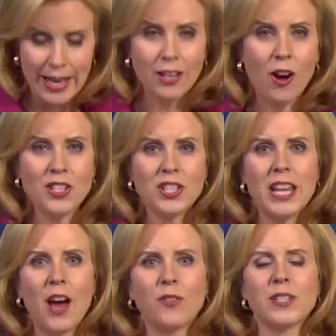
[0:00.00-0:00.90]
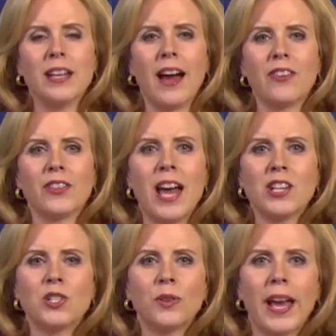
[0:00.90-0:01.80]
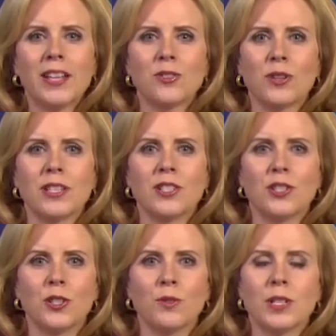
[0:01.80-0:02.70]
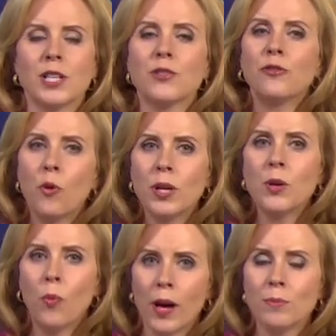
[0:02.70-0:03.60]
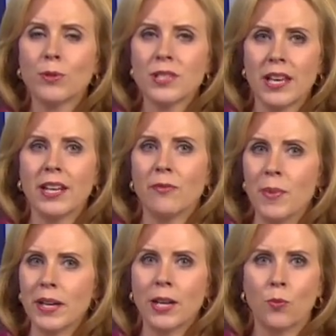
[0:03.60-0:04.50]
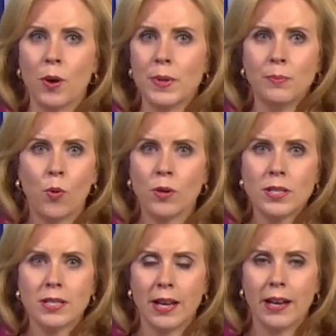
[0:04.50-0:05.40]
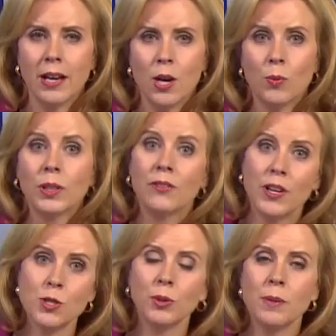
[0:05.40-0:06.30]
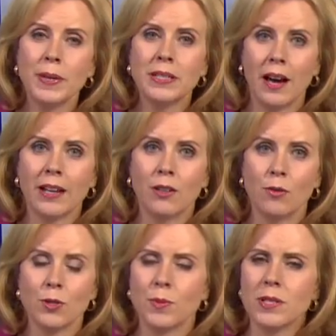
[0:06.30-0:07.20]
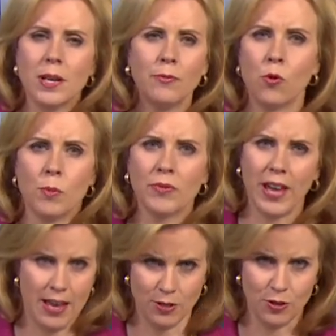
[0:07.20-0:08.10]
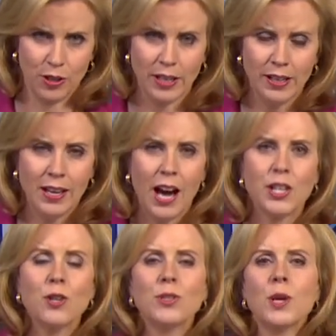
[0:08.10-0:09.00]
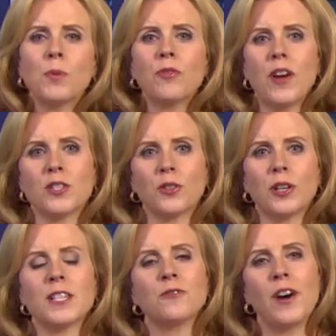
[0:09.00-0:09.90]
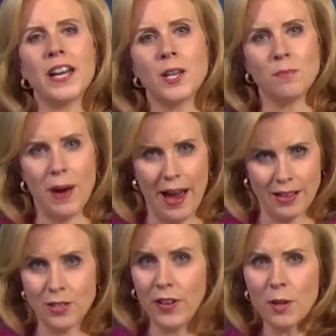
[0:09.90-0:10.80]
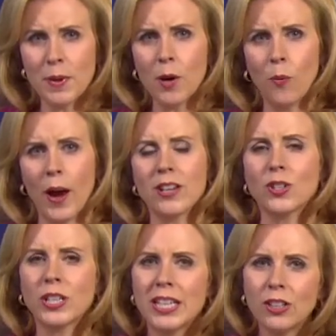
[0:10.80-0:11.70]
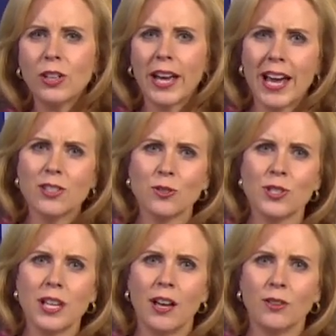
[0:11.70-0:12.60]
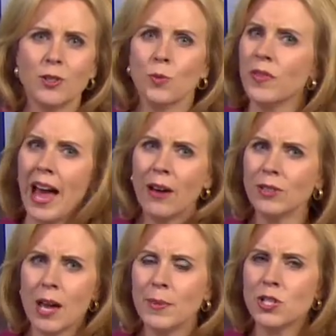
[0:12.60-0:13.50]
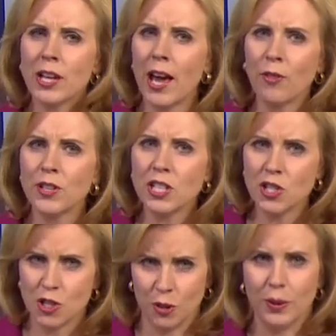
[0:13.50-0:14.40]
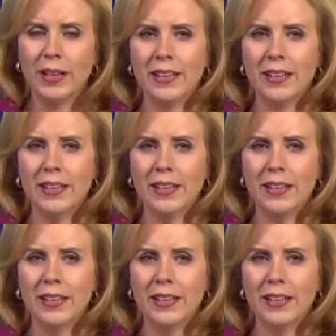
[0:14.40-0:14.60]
In Austin Health tonight, the National Cancer Institute says 41% of men and women born today will eventually be diagnosed with some form of cancer. A UT professor is fighting back, developing a way to kill cancer cells without damaging healthy tissue.